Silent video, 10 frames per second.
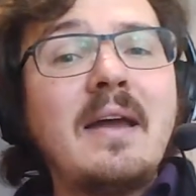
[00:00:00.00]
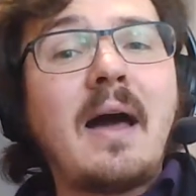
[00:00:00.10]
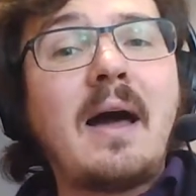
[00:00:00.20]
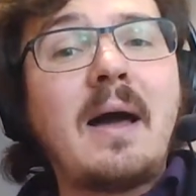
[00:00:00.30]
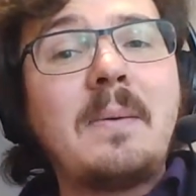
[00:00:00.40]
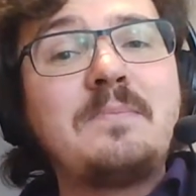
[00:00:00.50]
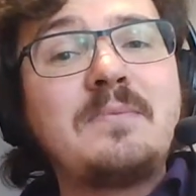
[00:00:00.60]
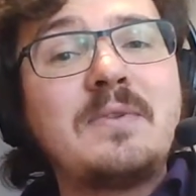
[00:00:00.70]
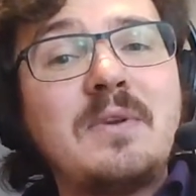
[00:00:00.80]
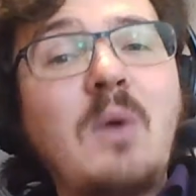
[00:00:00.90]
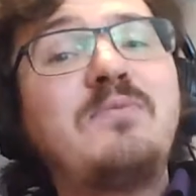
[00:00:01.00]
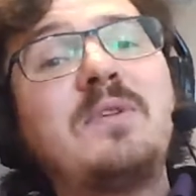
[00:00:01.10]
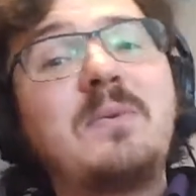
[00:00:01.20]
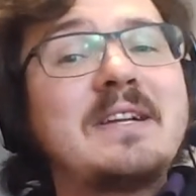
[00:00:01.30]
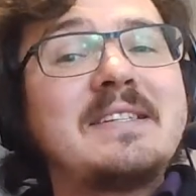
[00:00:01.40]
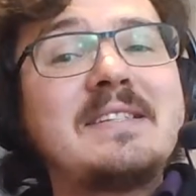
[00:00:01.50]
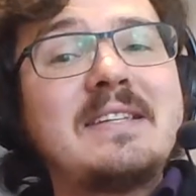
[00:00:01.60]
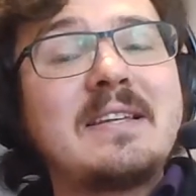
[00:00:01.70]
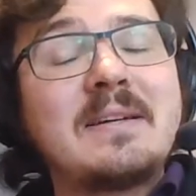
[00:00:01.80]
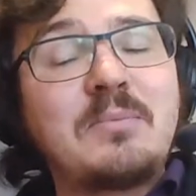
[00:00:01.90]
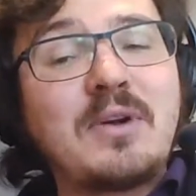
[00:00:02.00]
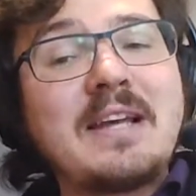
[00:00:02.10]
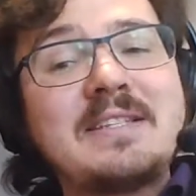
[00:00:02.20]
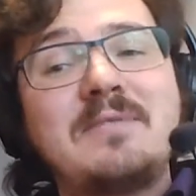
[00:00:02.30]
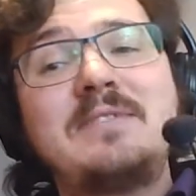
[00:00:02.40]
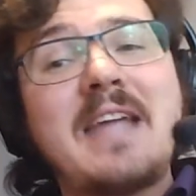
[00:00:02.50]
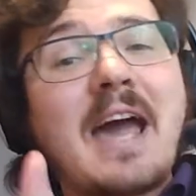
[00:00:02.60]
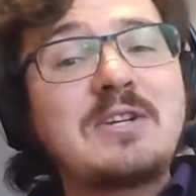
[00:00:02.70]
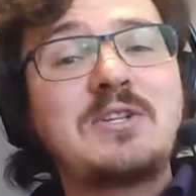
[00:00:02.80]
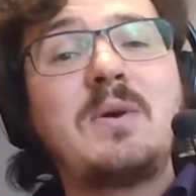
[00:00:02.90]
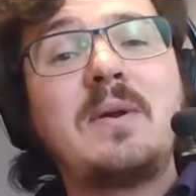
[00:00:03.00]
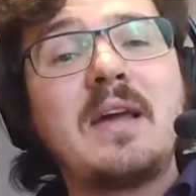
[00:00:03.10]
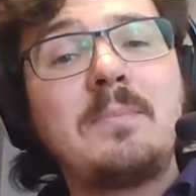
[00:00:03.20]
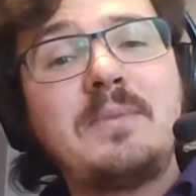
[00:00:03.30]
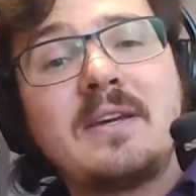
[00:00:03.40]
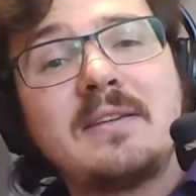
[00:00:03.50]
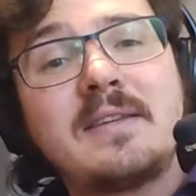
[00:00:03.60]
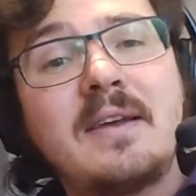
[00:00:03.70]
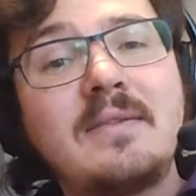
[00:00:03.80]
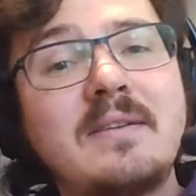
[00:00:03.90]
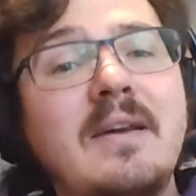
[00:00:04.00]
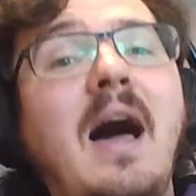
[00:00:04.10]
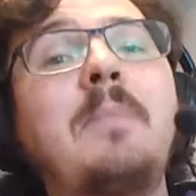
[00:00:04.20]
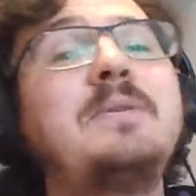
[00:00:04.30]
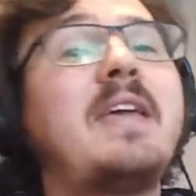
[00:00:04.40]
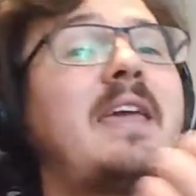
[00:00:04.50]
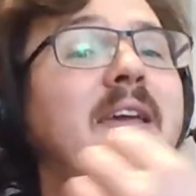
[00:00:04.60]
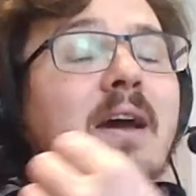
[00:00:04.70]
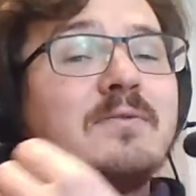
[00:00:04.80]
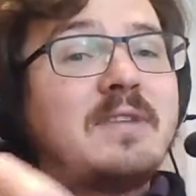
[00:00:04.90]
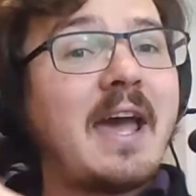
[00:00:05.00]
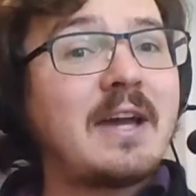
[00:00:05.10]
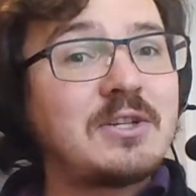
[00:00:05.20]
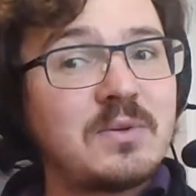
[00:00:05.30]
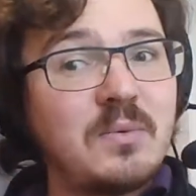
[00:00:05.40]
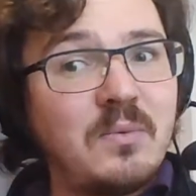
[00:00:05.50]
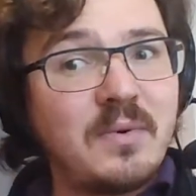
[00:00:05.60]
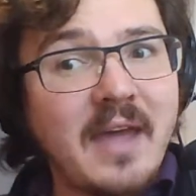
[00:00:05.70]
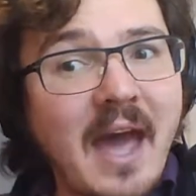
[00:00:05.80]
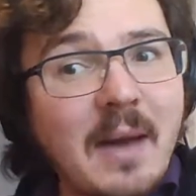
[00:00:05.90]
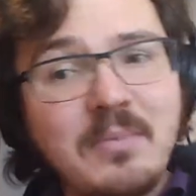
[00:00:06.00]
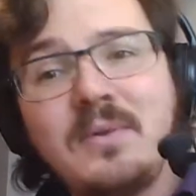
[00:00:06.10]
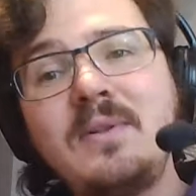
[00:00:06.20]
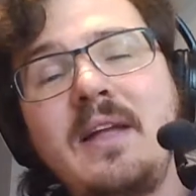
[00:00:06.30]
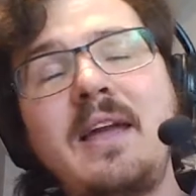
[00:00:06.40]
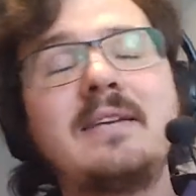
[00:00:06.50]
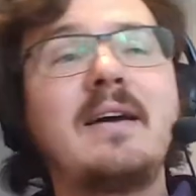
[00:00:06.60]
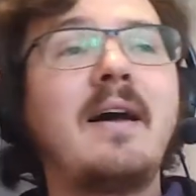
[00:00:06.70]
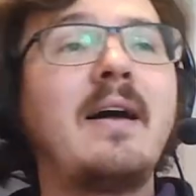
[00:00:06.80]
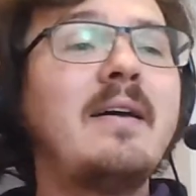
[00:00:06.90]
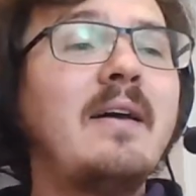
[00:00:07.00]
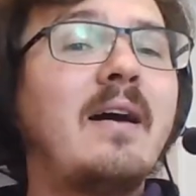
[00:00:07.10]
um, hopefully we're going to see the price of Dash going up because uh, the uptake of Dash with Apple and uh,